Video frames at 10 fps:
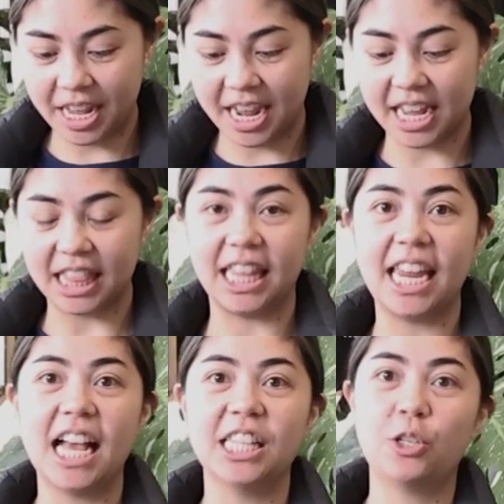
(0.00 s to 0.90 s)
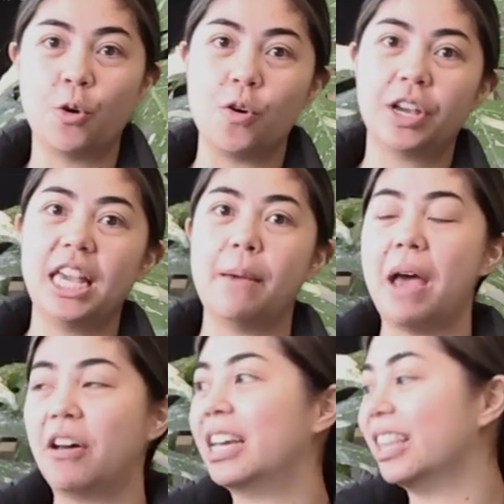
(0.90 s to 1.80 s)
thing, let us talk
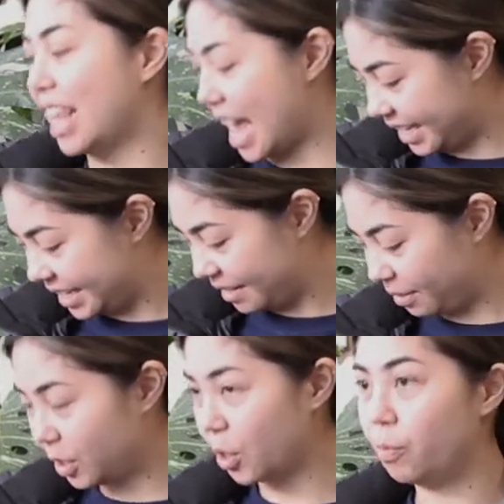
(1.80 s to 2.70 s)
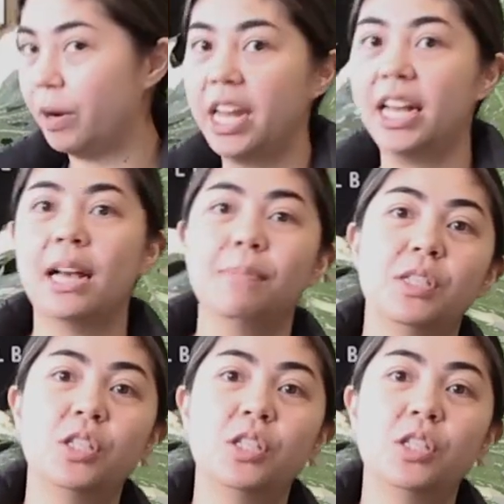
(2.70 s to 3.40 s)
about light. So when it comes